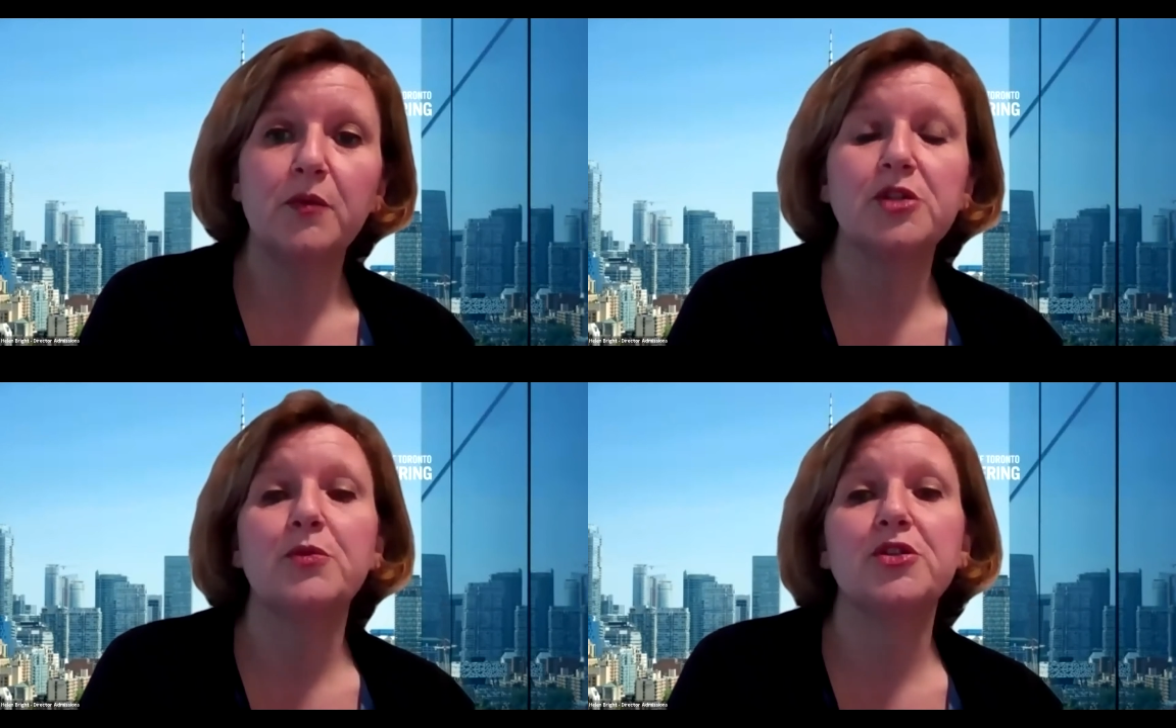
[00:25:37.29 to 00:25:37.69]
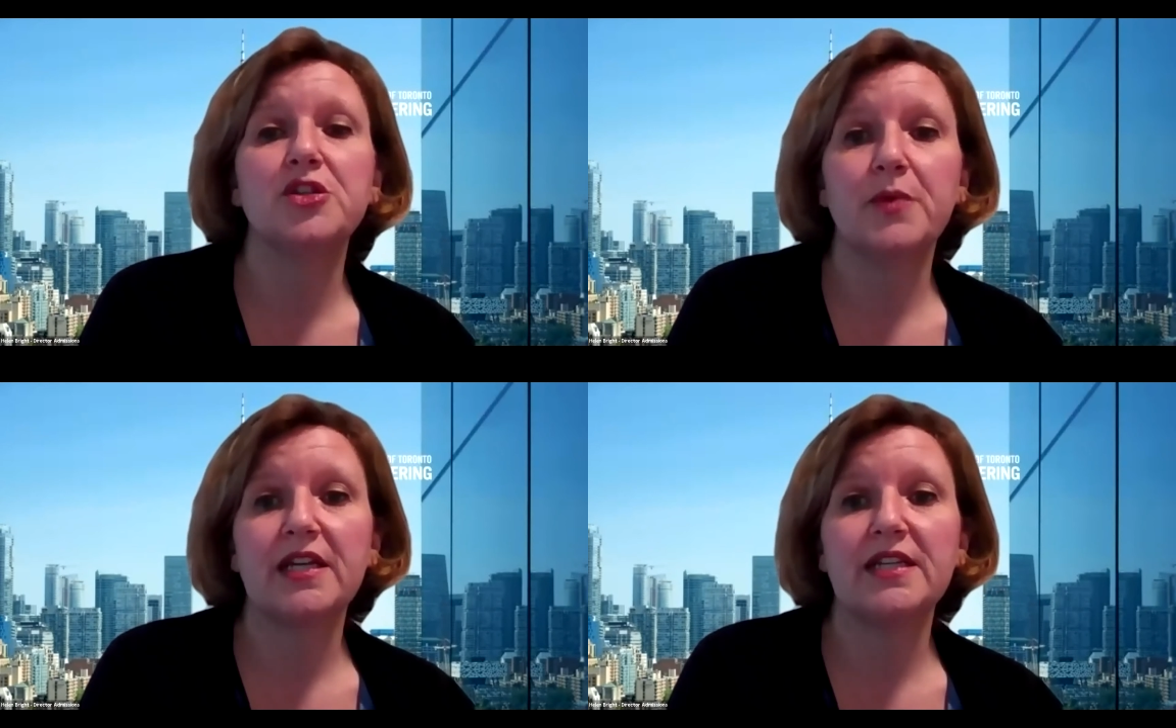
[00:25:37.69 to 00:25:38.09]
which puts
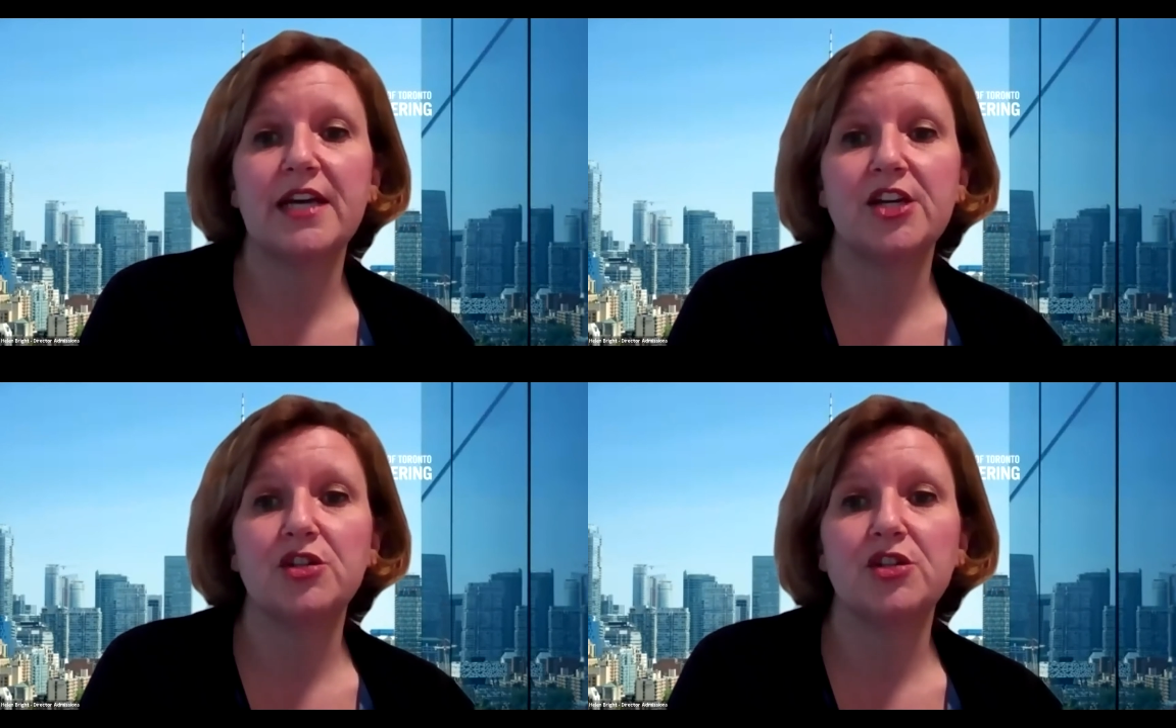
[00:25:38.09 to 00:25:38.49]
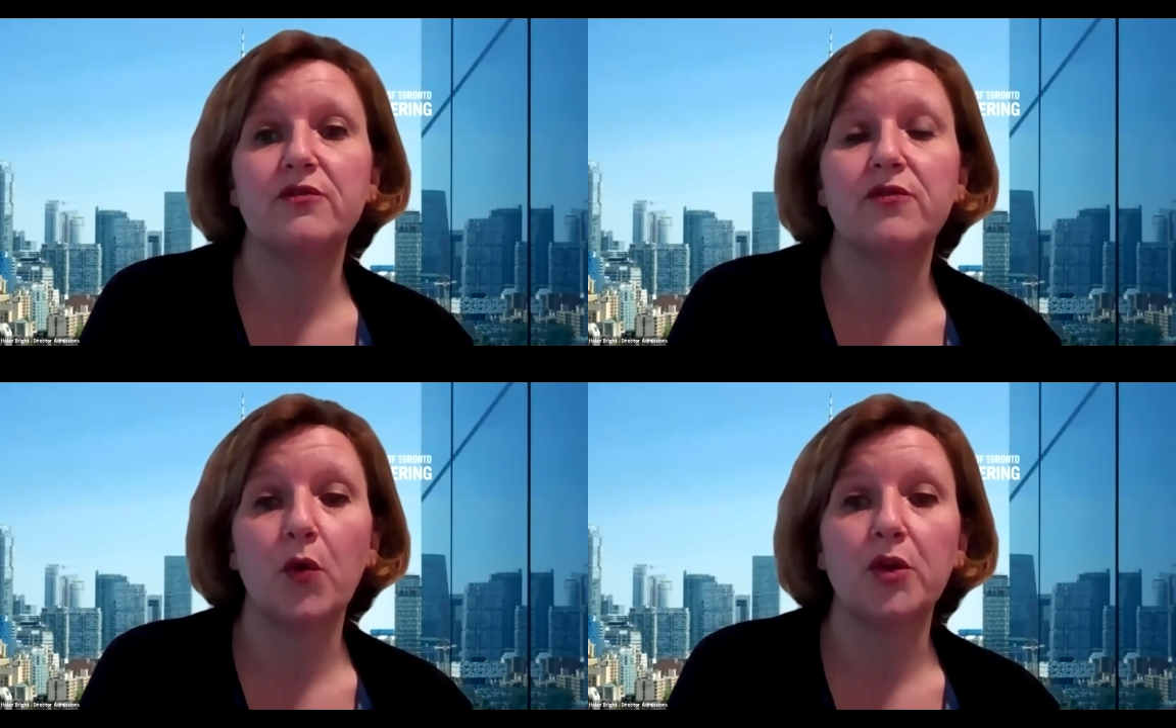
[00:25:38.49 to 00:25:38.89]
you in contention
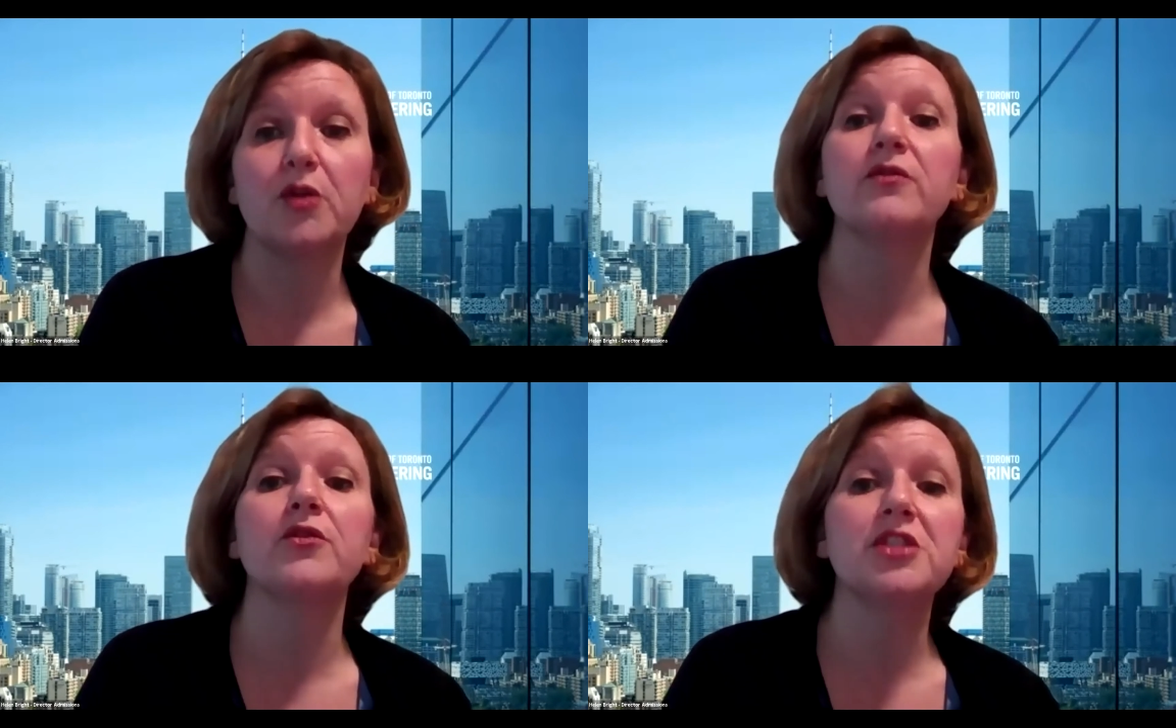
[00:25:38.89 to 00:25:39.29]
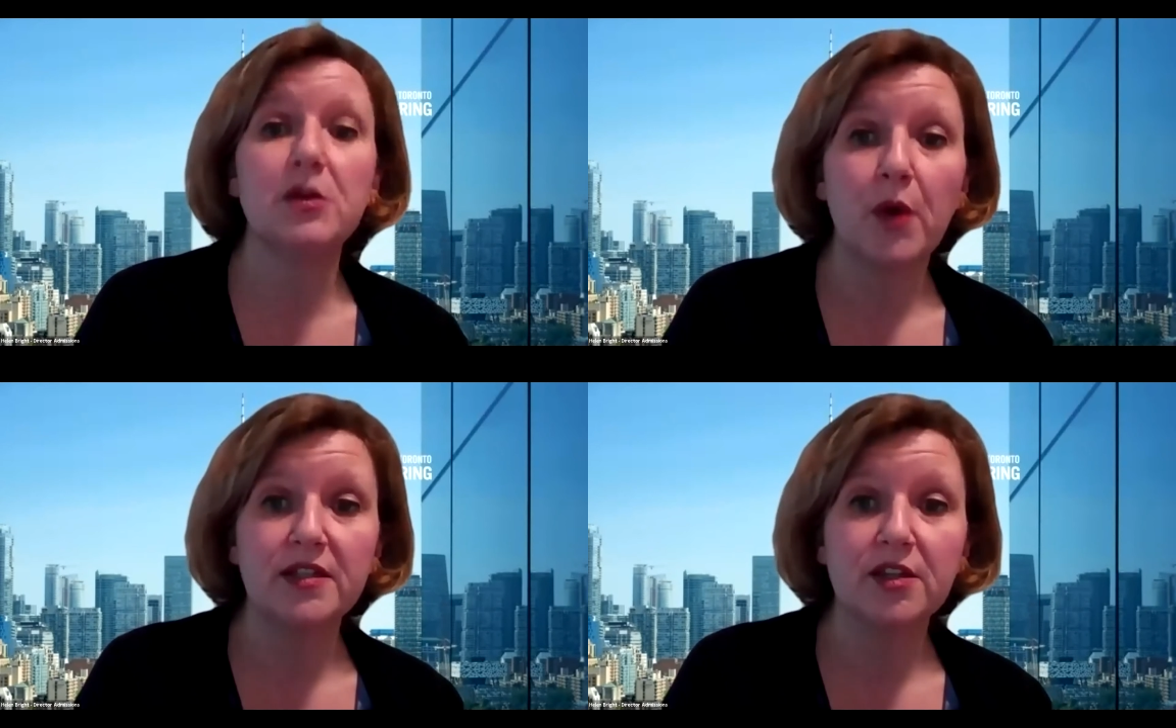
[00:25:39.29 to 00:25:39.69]
for
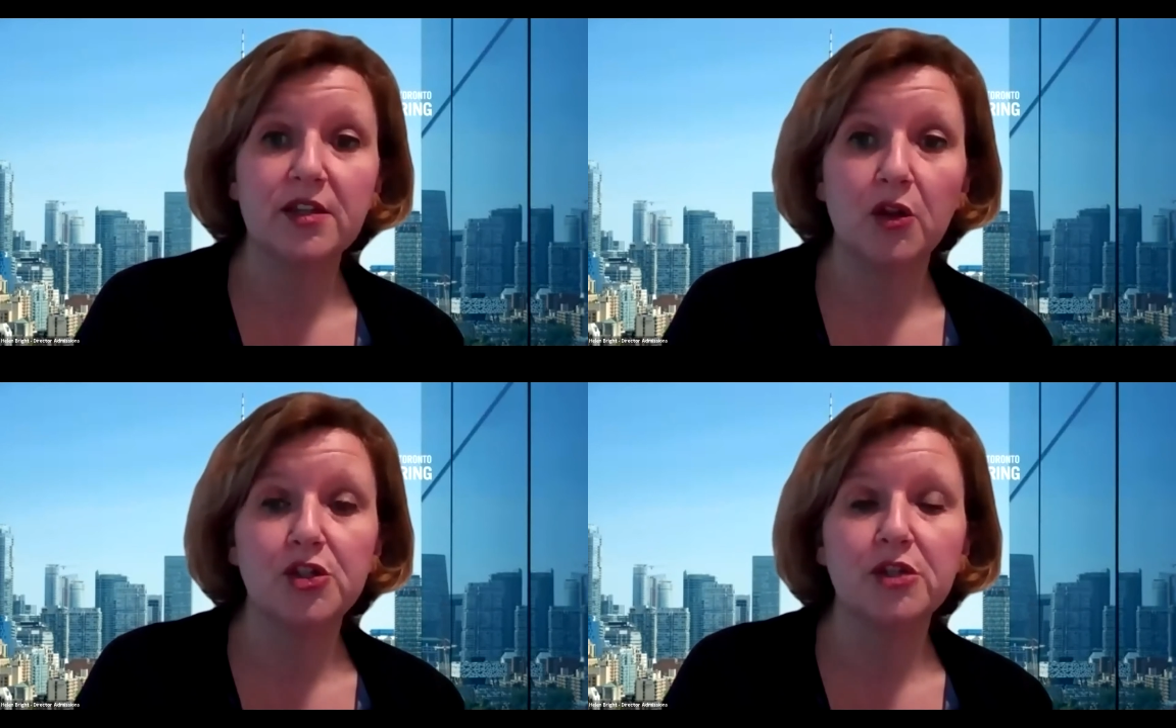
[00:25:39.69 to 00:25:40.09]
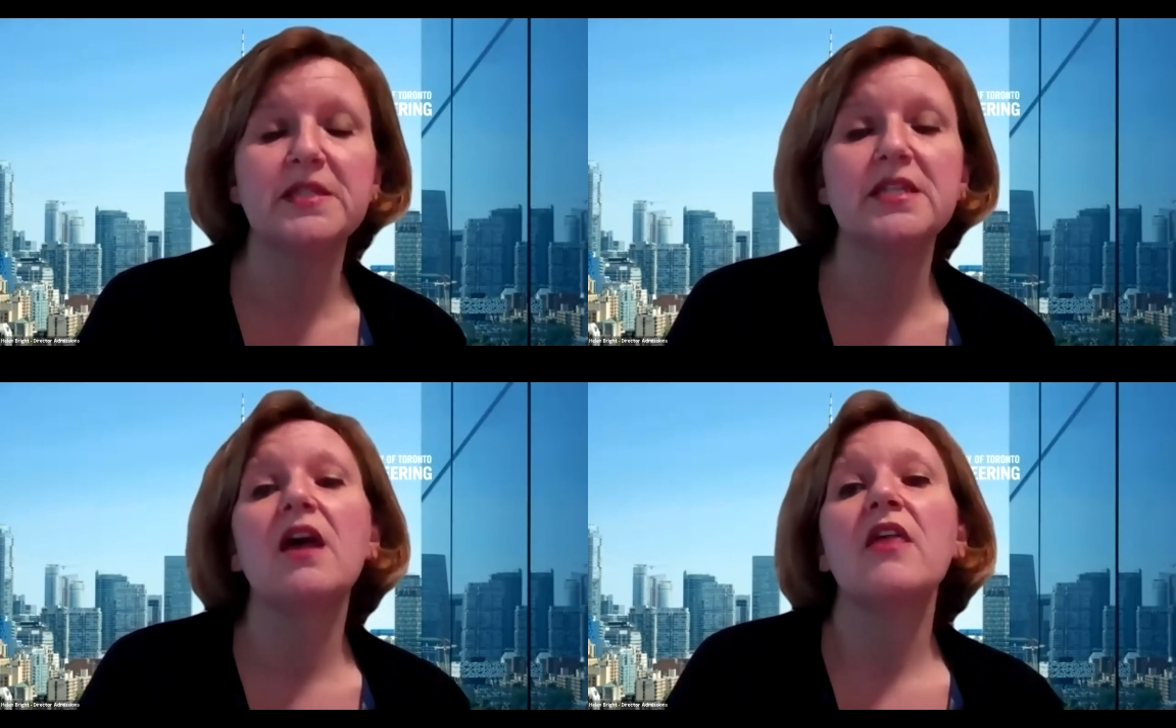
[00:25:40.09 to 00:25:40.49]
university-wide scholarships